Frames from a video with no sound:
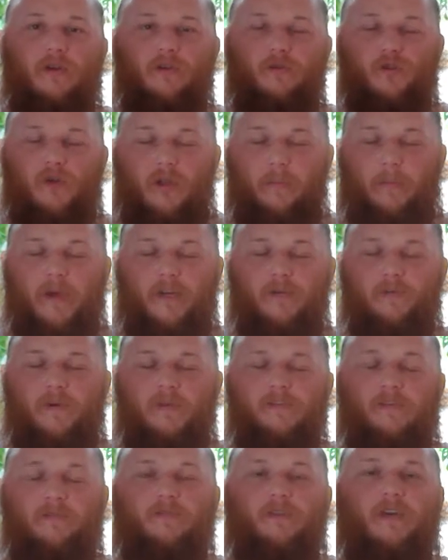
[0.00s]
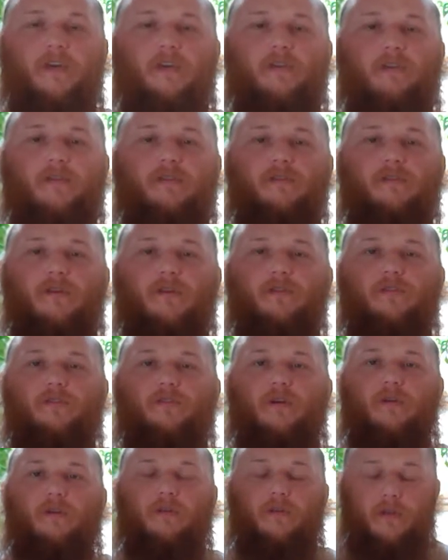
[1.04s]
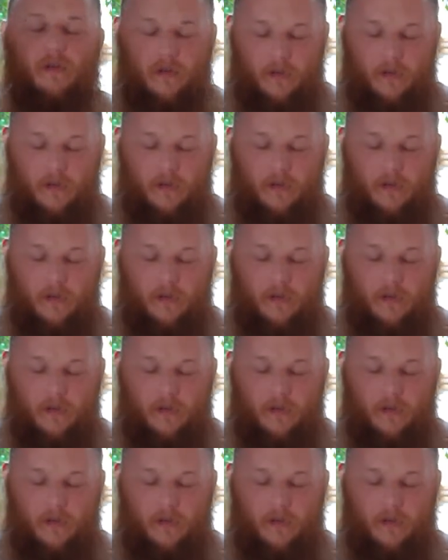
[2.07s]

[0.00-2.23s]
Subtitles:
So I'll imagine myself taking this cell salt,